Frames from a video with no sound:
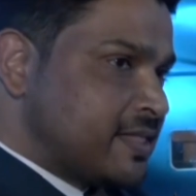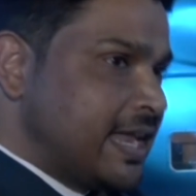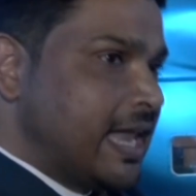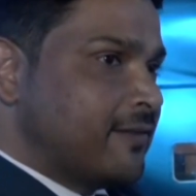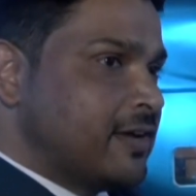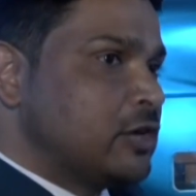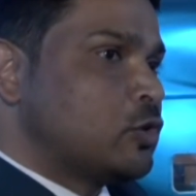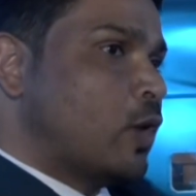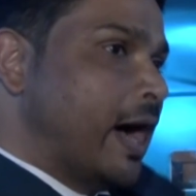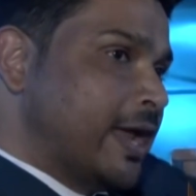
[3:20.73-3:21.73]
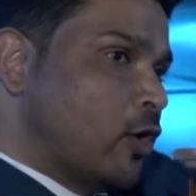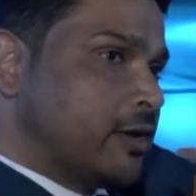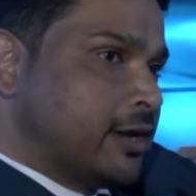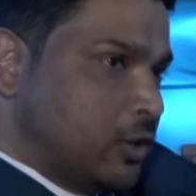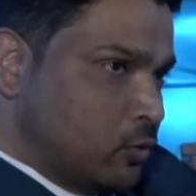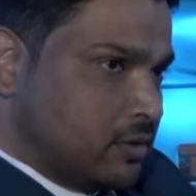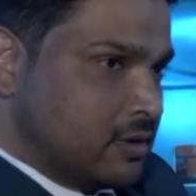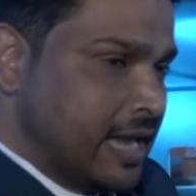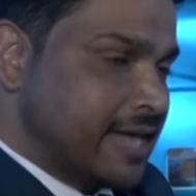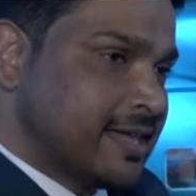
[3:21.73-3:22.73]
sea level to high altitude,
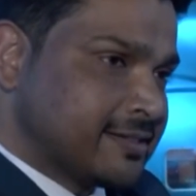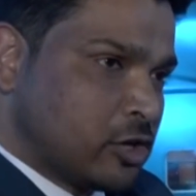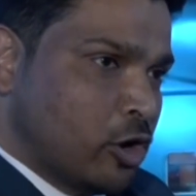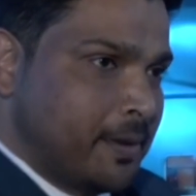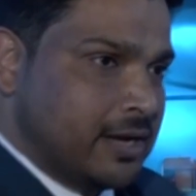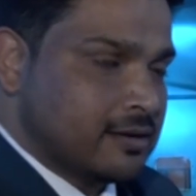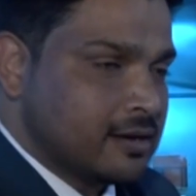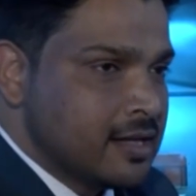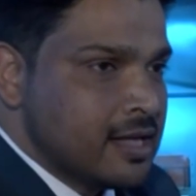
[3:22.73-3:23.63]
like 6 kilometers.